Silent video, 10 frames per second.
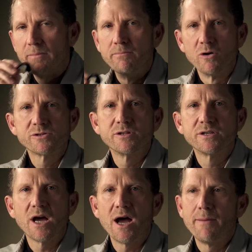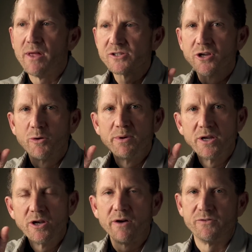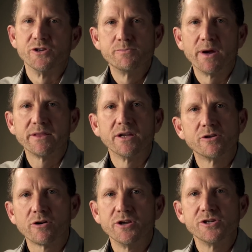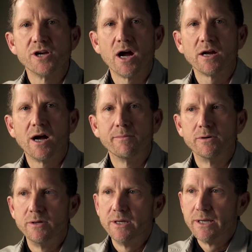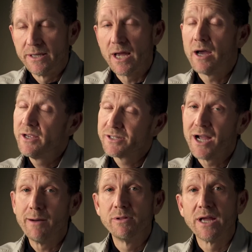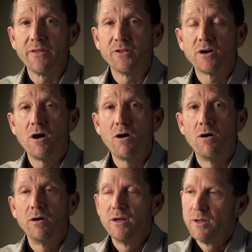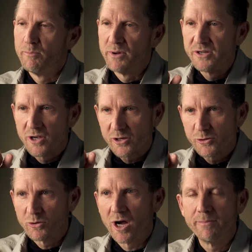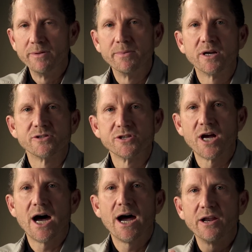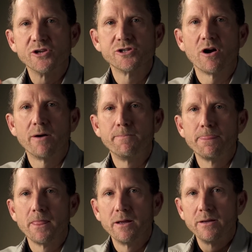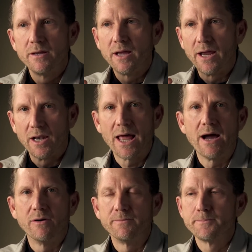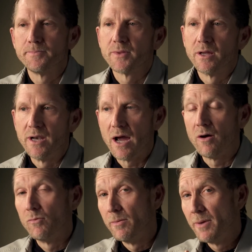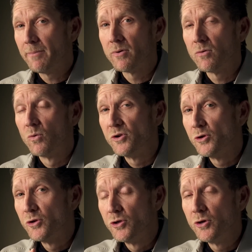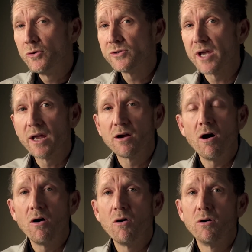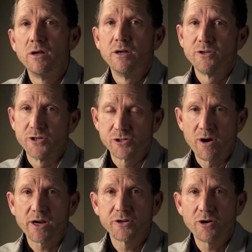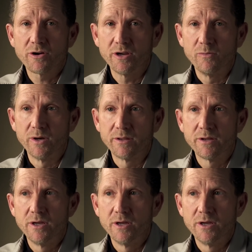Most of the time, that's going to be enough to make that turkey shock gobble. Yeah, he's gobbling at the call, but he's also gobbling because it's high and sharp and loud. Now, remember, when you use a call to strike a turkey with,